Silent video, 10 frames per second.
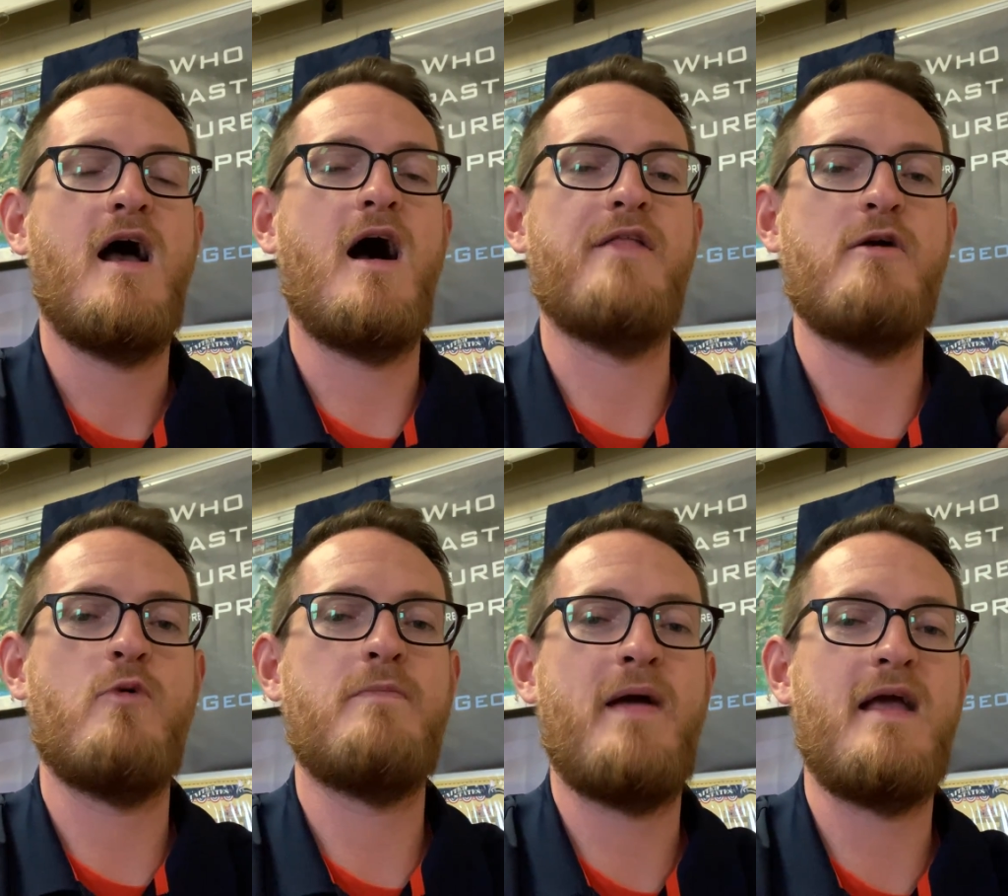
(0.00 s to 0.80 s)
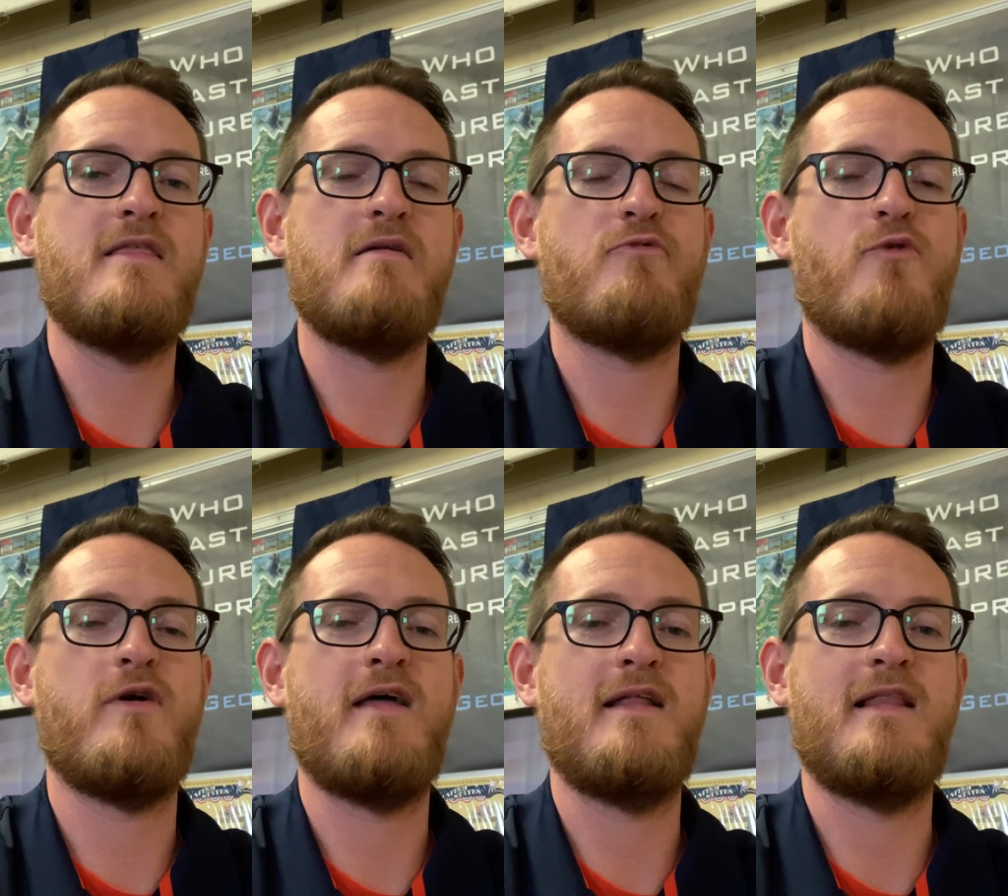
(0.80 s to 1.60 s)
They would pay them for
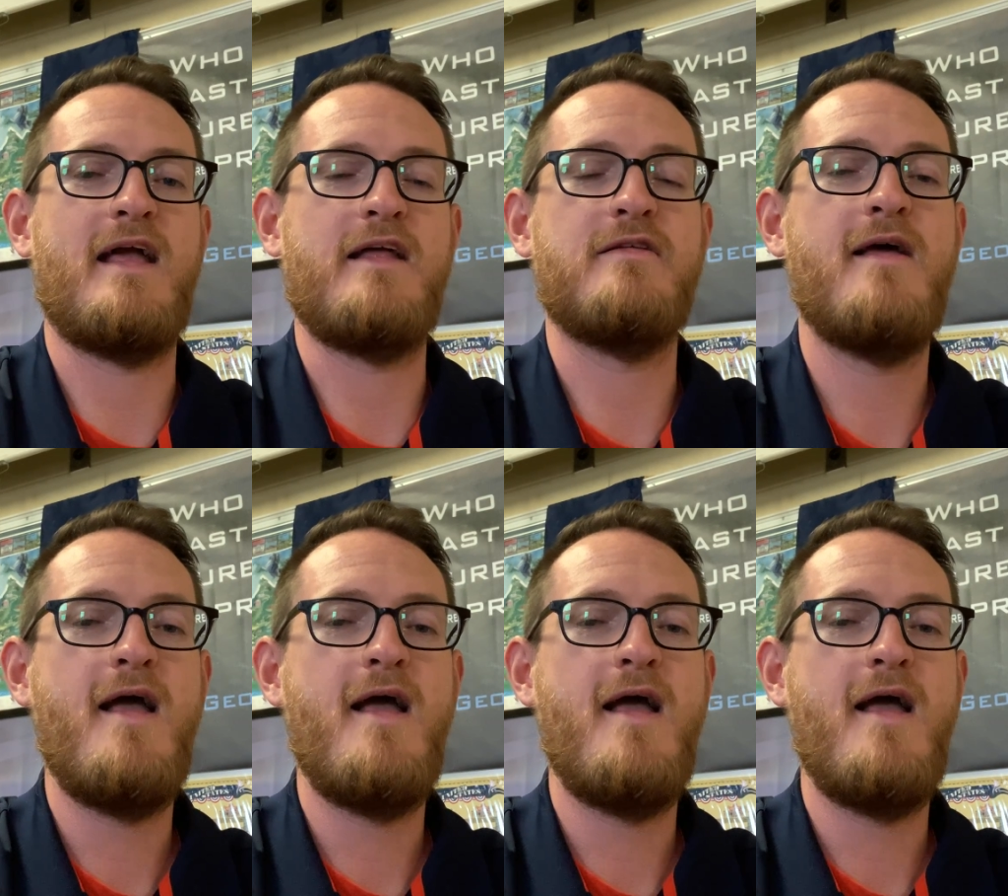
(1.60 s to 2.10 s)
that land.